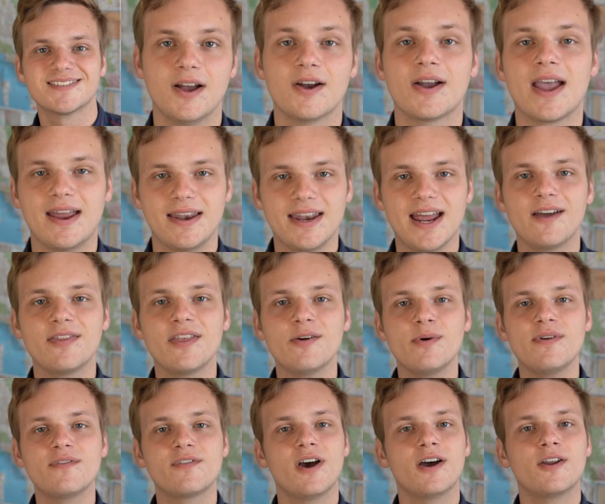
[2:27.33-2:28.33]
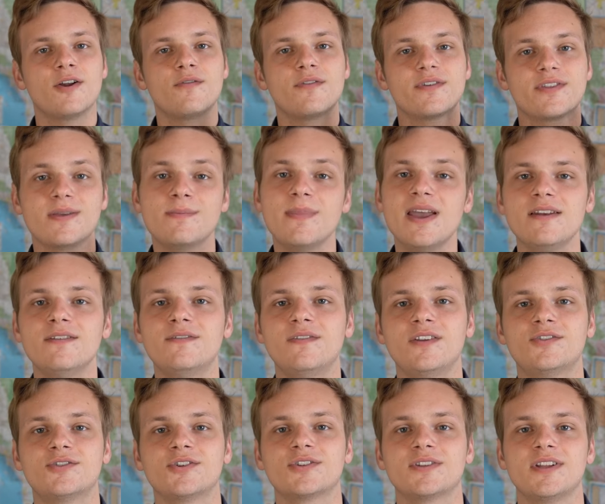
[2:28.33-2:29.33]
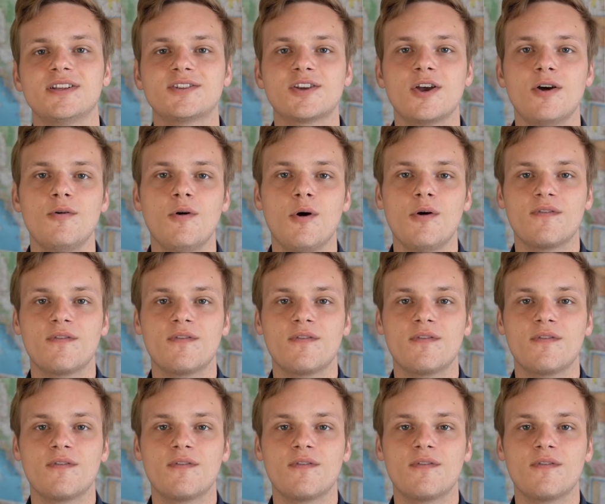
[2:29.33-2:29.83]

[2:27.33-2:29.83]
Okay, now that we've gone over the main features, let's go